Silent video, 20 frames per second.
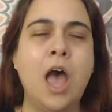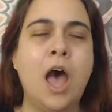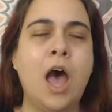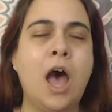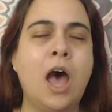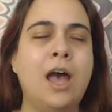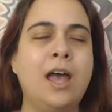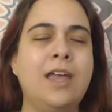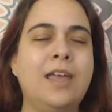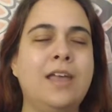
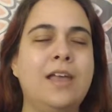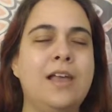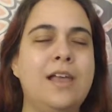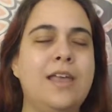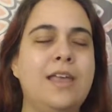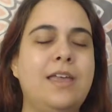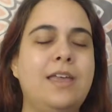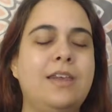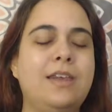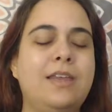I
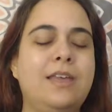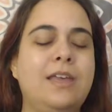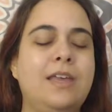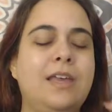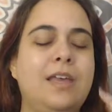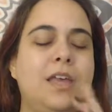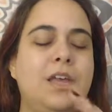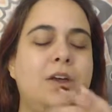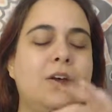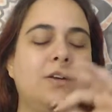
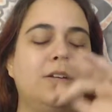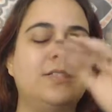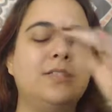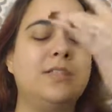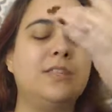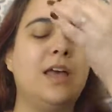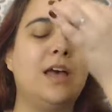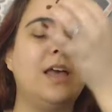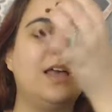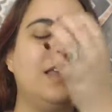rini yo
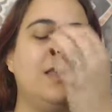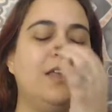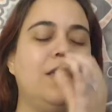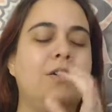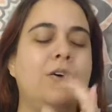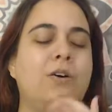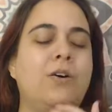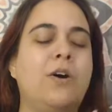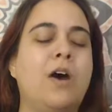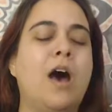sai
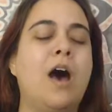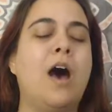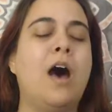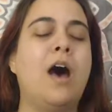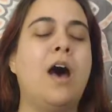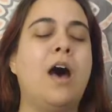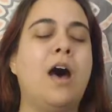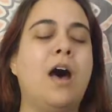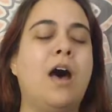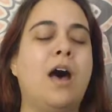yo
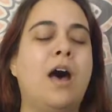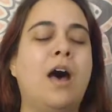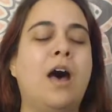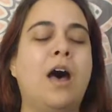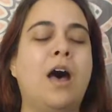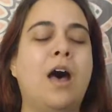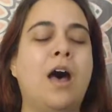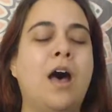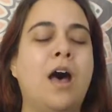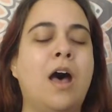
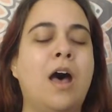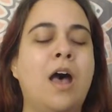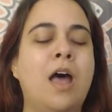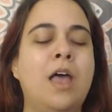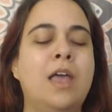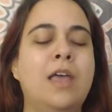ha.